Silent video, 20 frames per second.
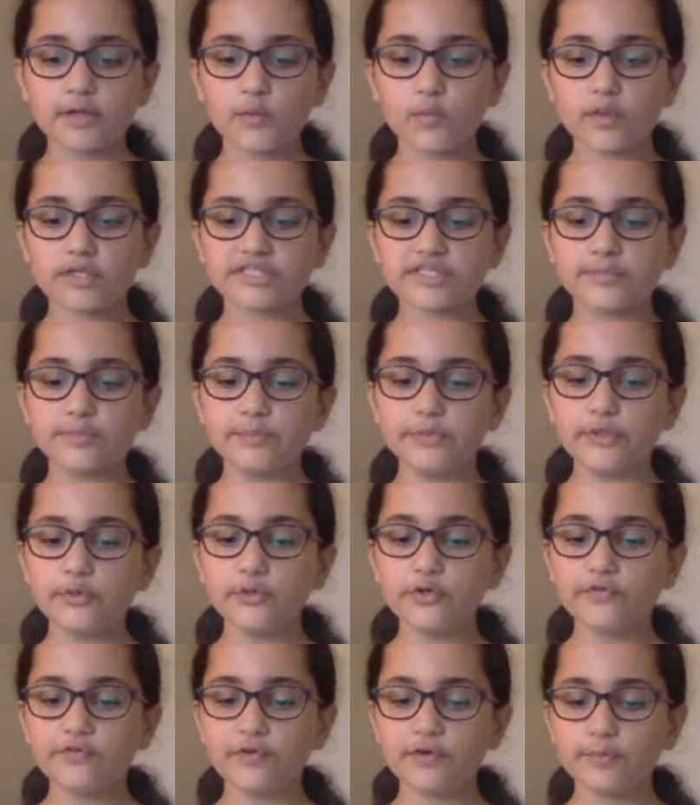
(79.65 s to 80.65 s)
was a
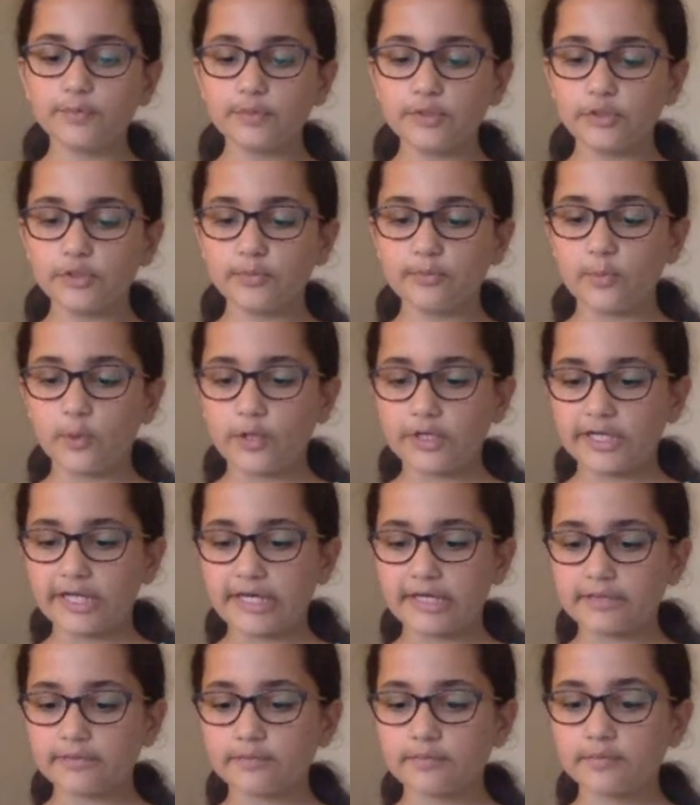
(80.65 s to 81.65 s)
beautiful blue
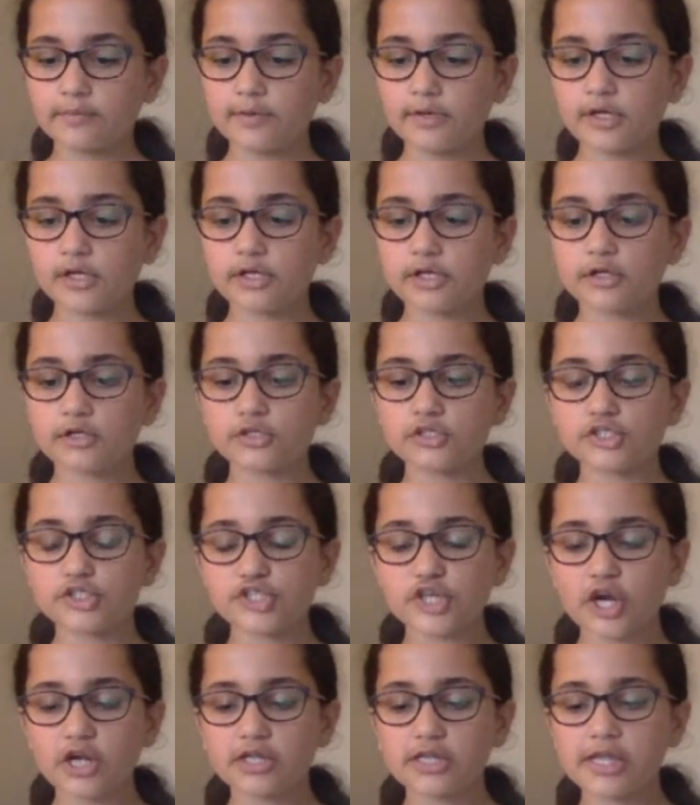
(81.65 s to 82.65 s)
morning.
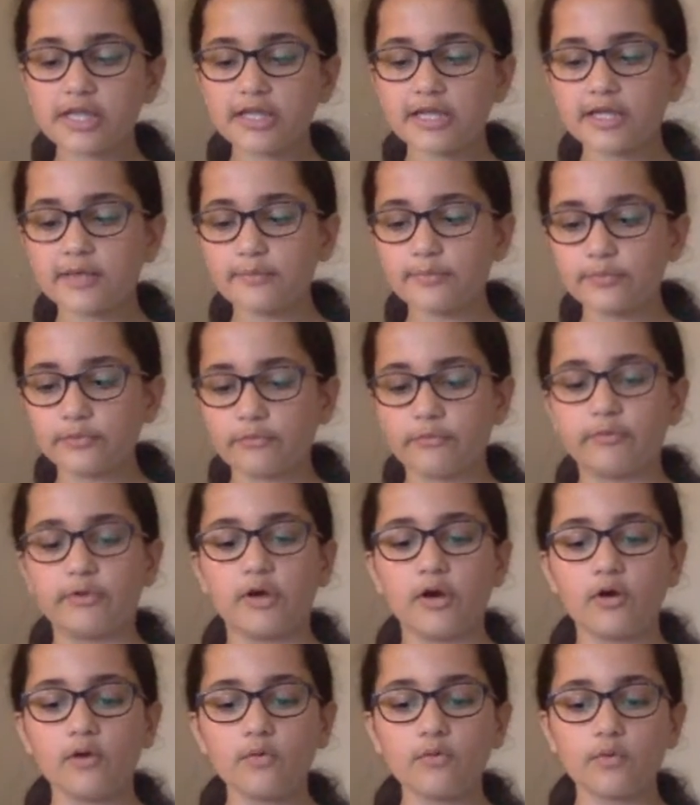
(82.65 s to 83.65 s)
Charlotte and
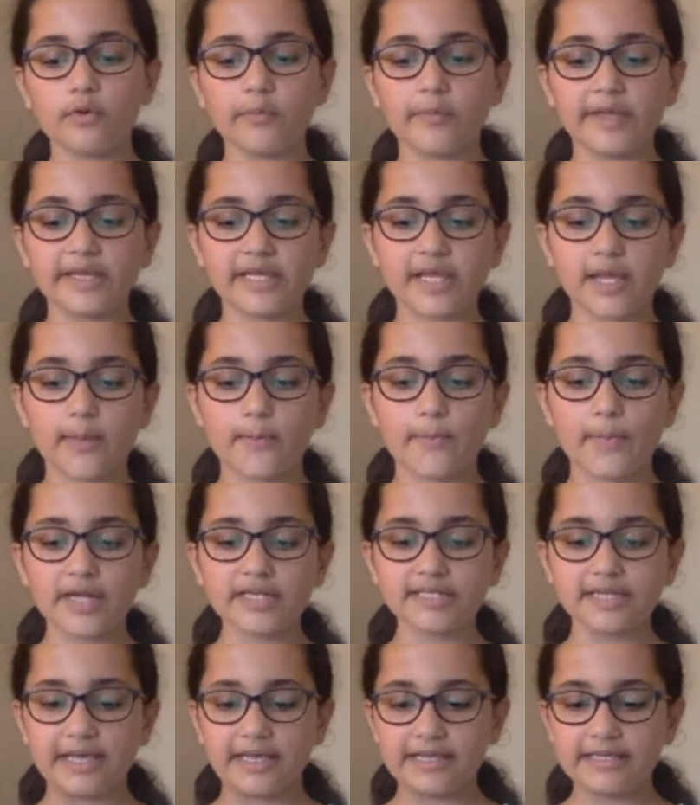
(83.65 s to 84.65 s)
Bruno were
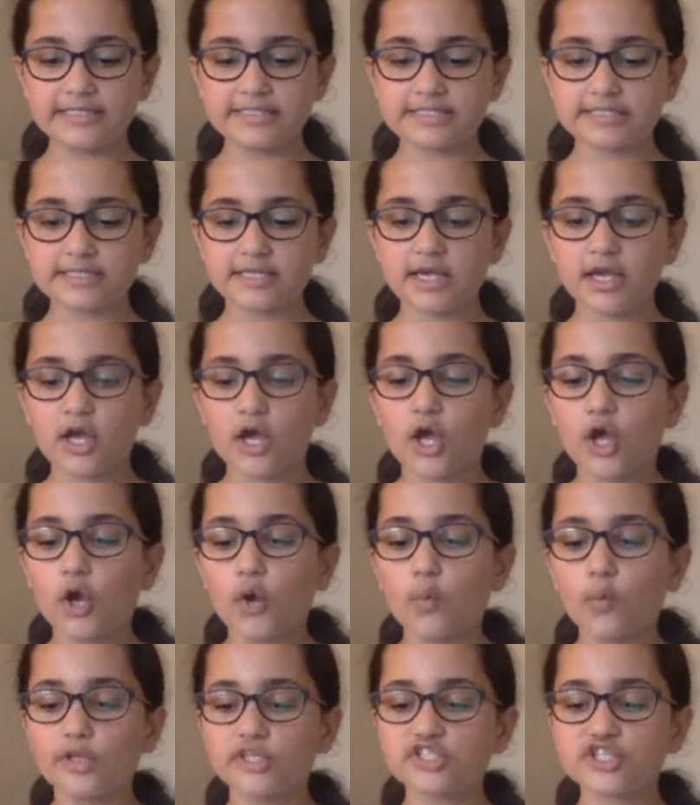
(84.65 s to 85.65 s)
making mistakes
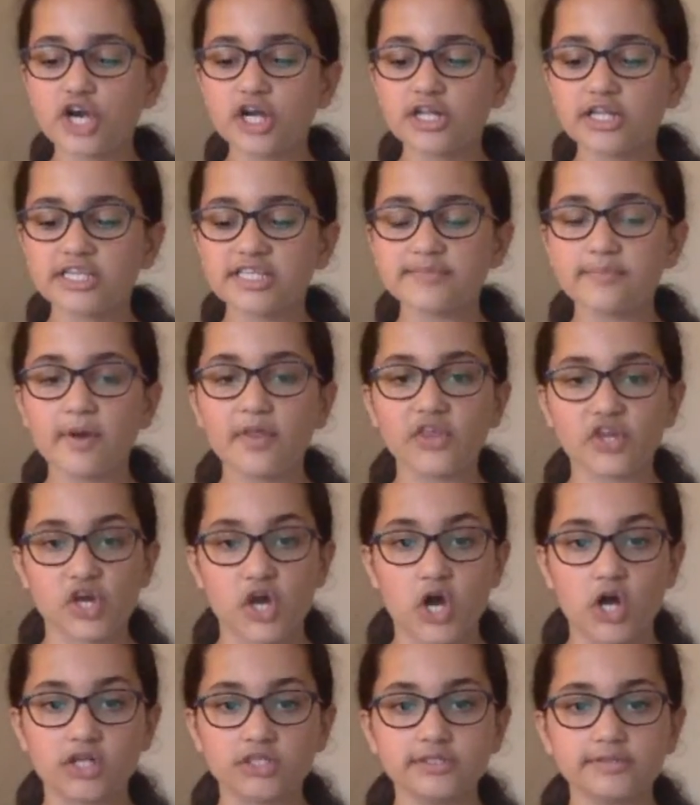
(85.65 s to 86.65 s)
and Charlotte's mother
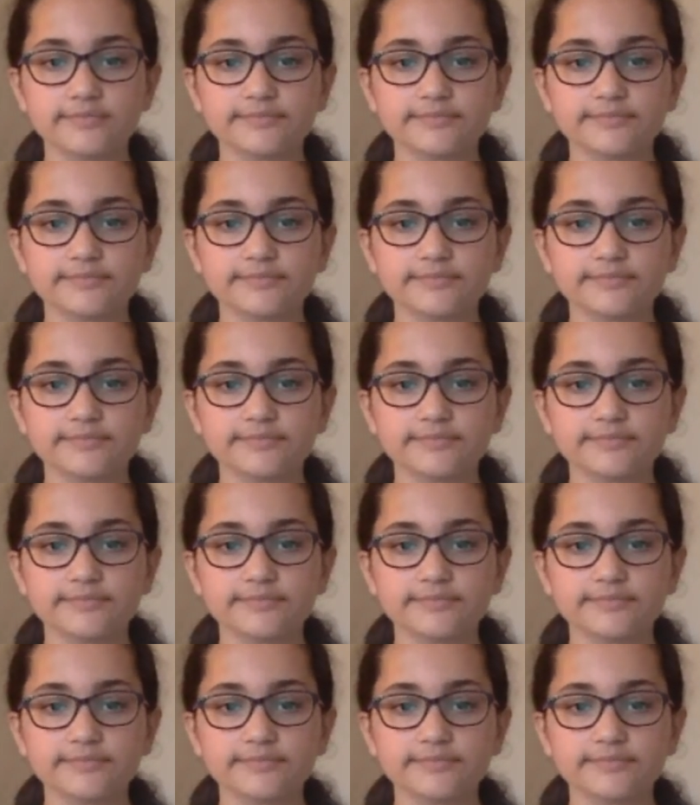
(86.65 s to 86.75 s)
talked.